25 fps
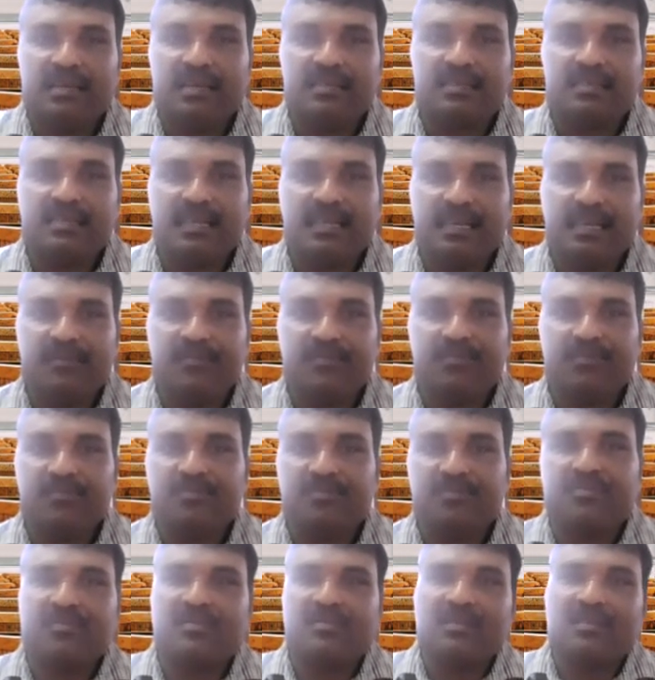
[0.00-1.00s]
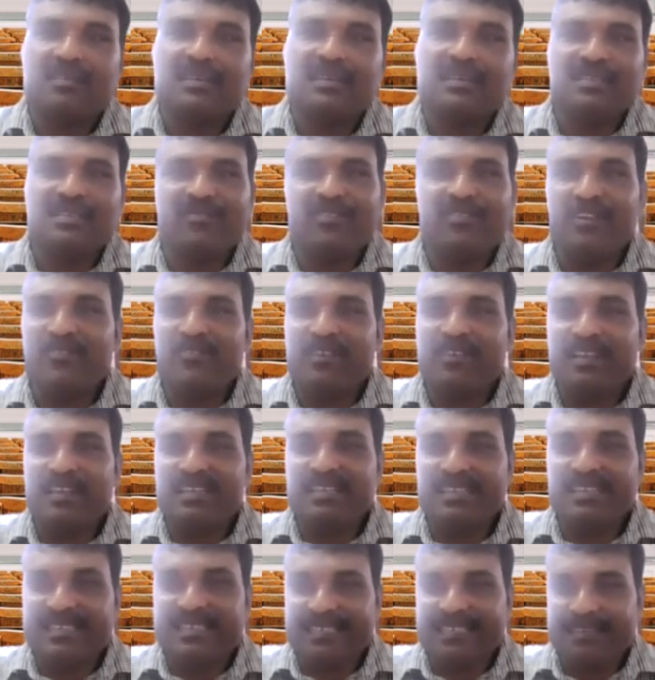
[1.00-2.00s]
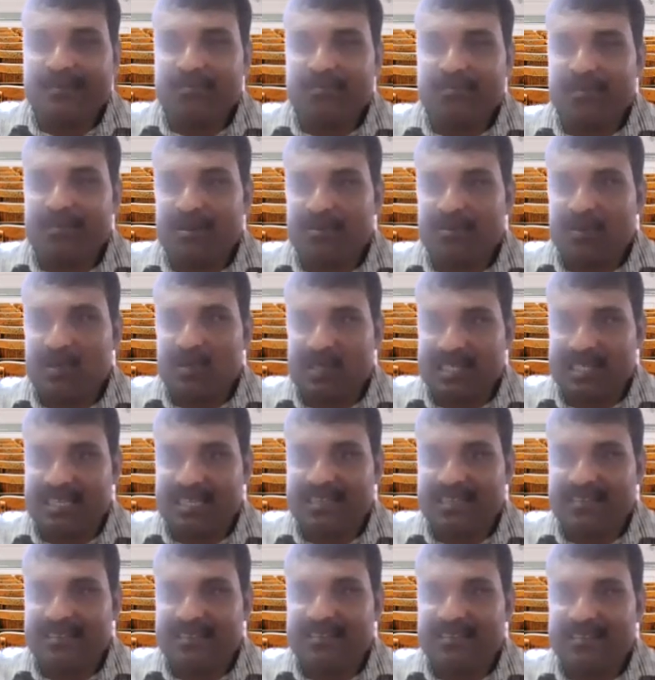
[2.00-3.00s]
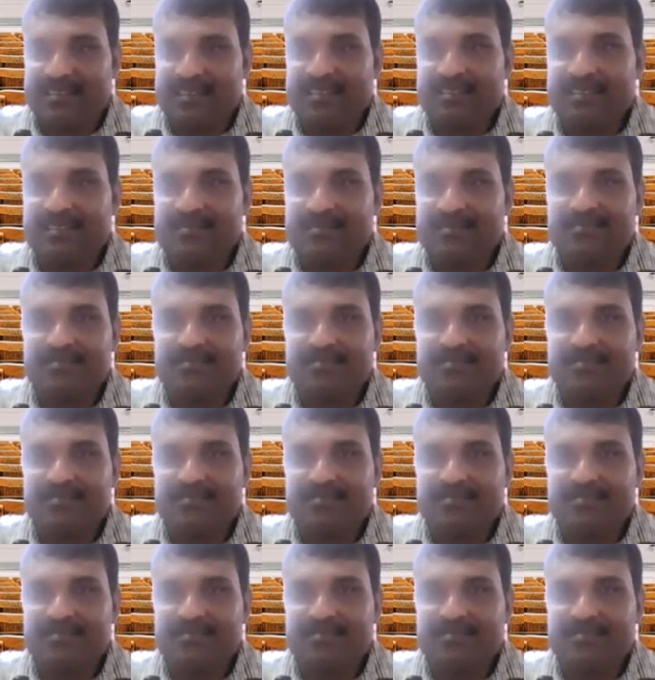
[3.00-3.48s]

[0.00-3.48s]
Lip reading: C. That's a very, very simple question, right?